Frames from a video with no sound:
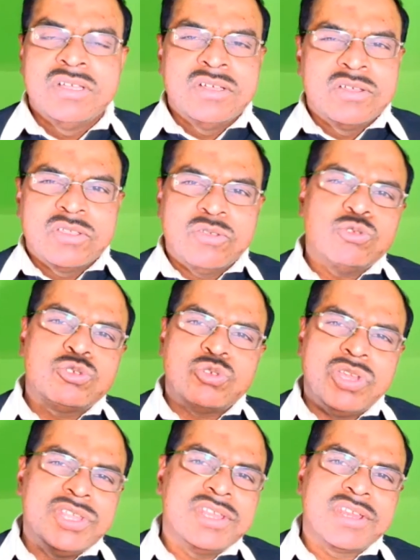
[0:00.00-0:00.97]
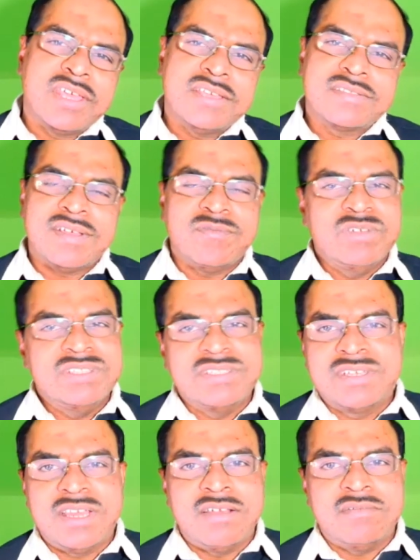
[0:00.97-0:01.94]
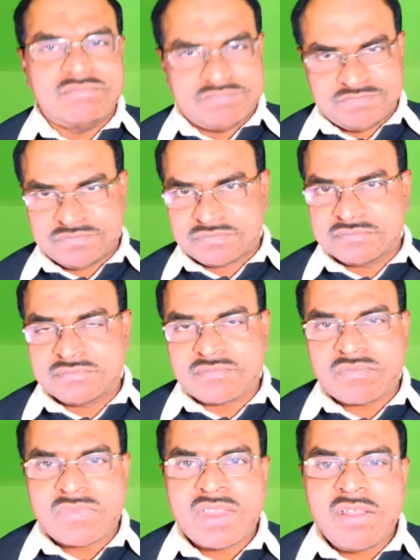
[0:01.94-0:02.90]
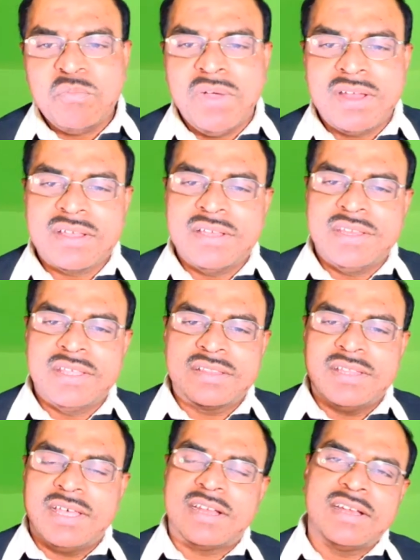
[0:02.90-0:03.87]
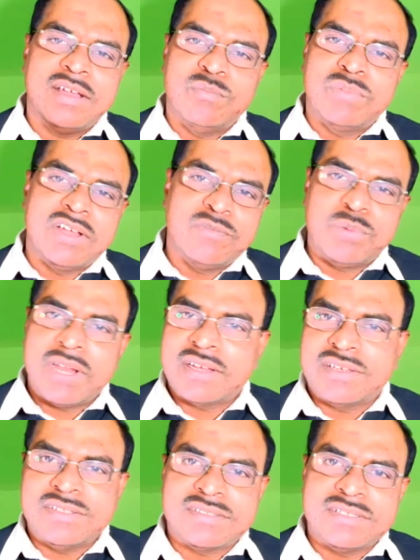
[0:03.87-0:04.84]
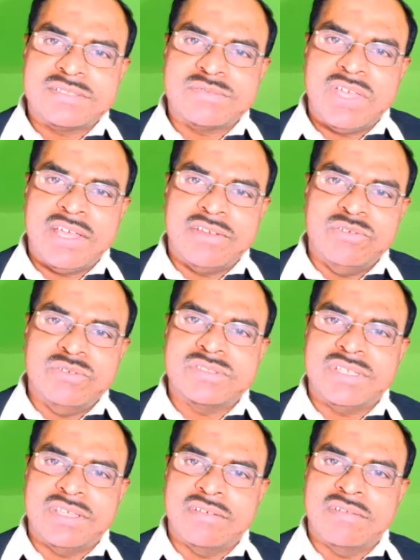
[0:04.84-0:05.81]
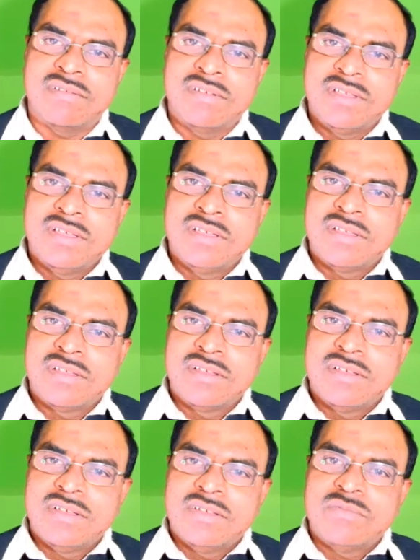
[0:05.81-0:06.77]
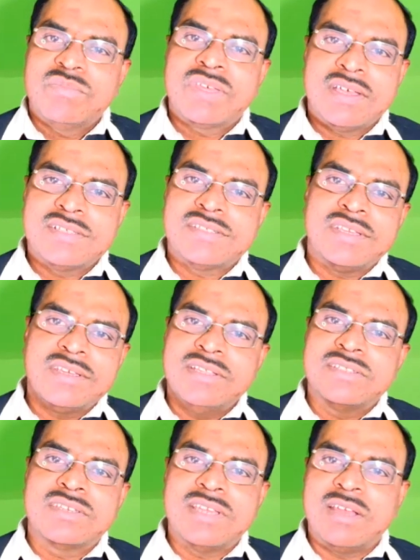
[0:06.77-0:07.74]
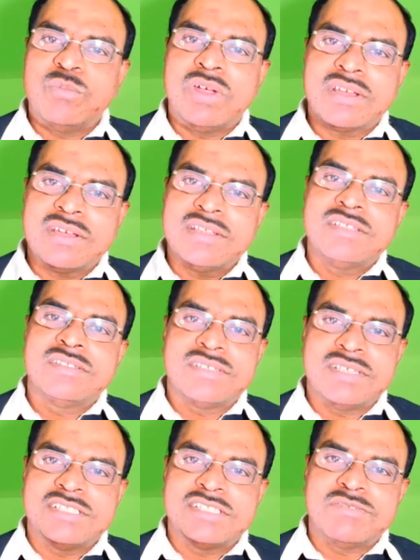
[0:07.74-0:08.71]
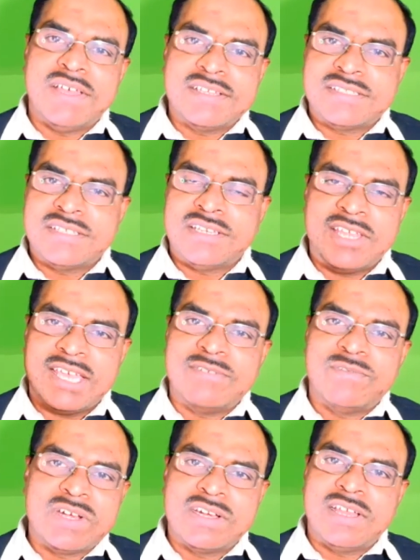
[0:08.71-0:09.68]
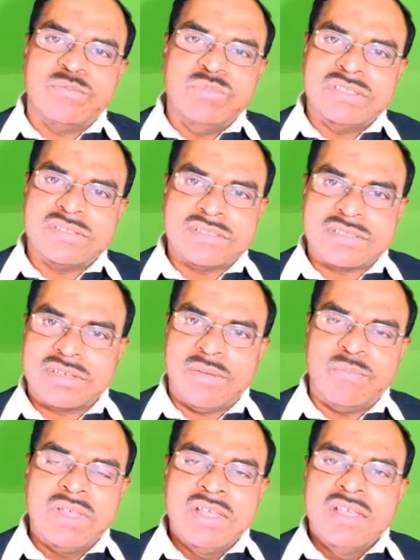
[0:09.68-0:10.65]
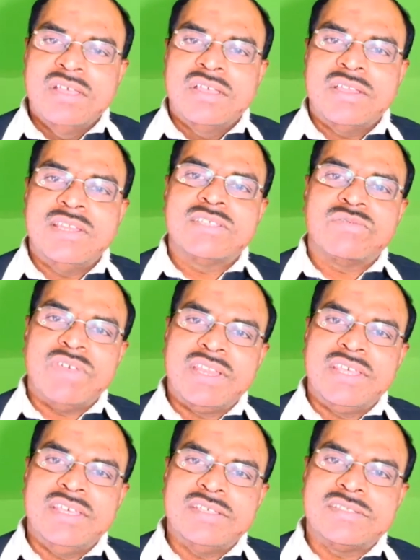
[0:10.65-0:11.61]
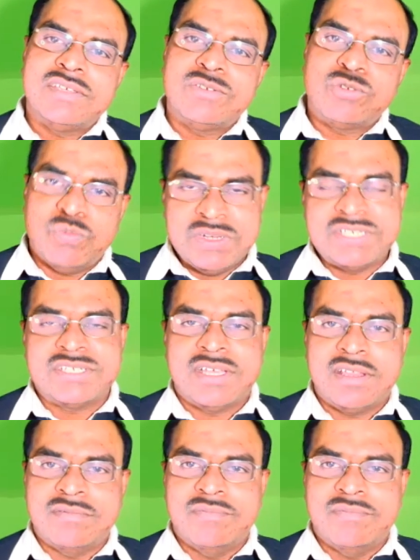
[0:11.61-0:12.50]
Usually in case of digital marketing, there are a number of practices we are using, because in digital marketing, since we are sitting in front of the system, it is very easy to measure.